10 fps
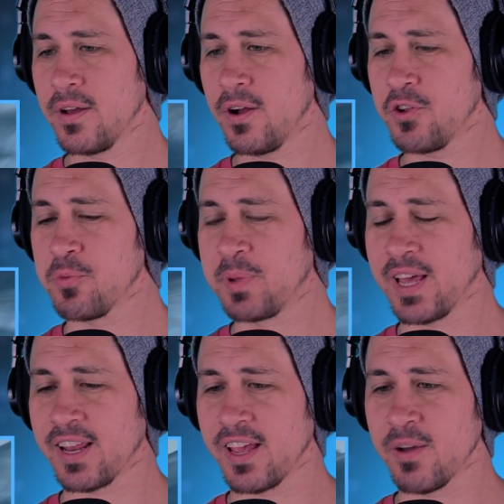Oh, you'd be
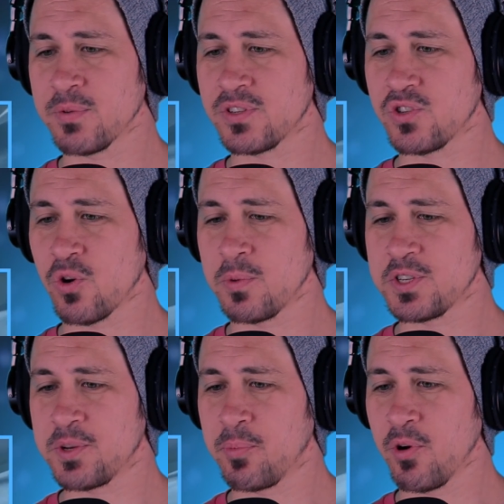getting hit with so
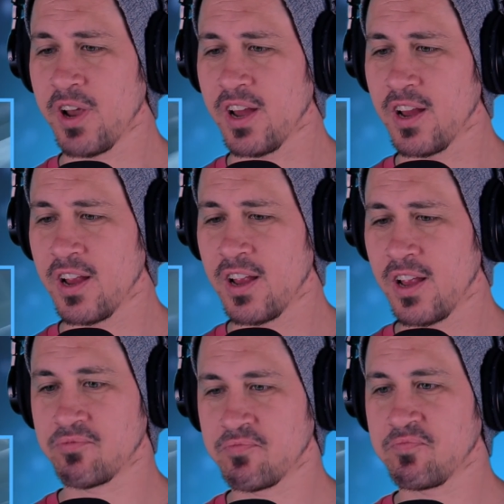much debris.
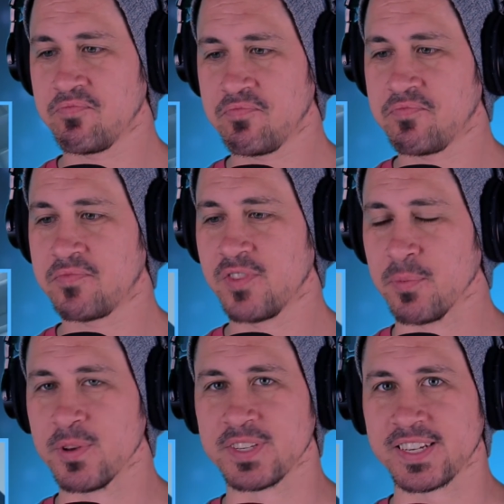The
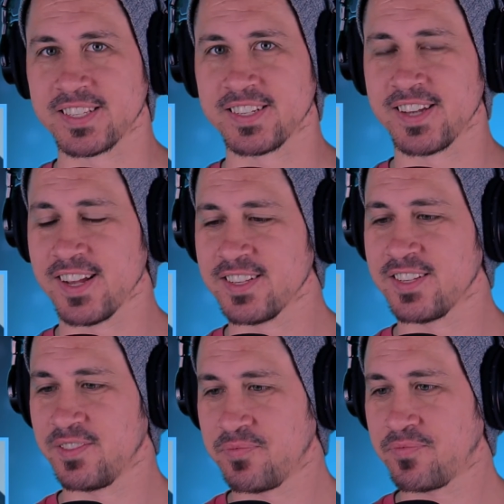music is
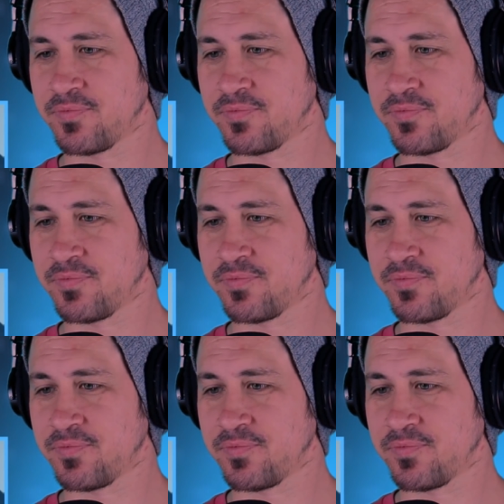intense.